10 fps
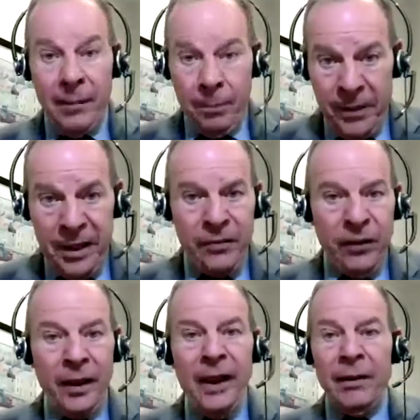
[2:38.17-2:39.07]
it
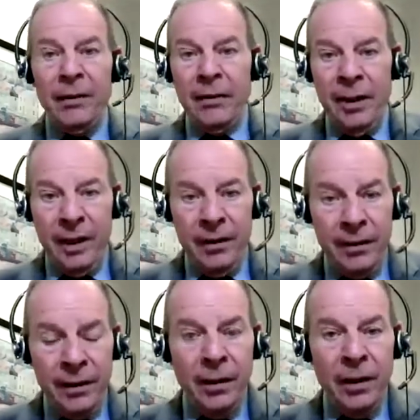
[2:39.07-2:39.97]
peacefully and